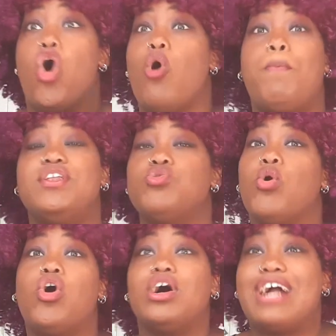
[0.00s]
open to
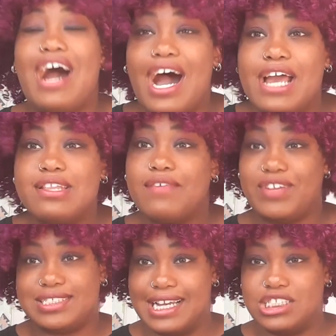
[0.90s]
all kinds of
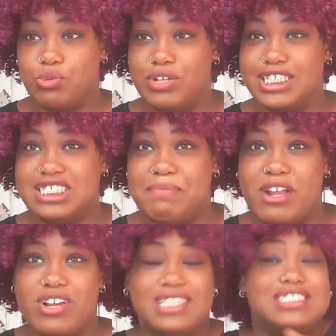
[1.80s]
sexual
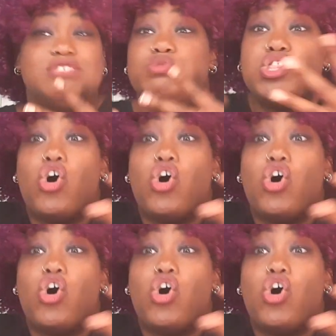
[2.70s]
experiences with